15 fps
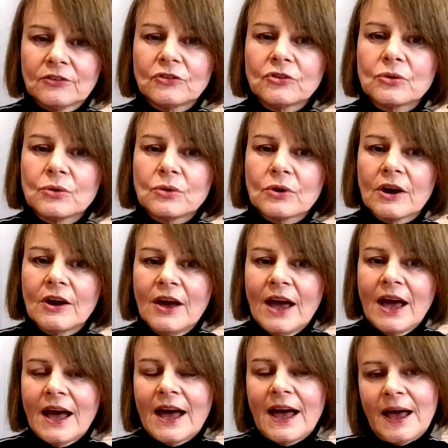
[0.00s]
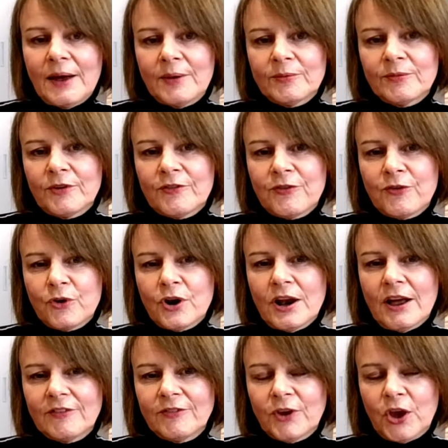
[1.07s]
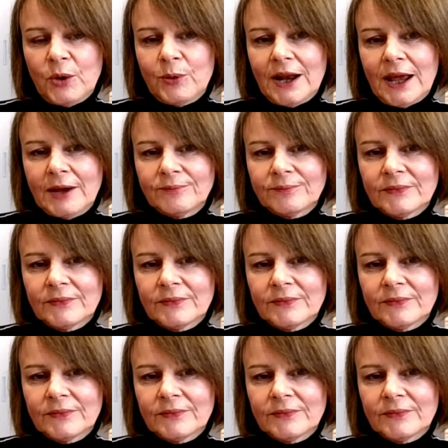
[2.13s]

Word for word: talk um, for a live Q&A.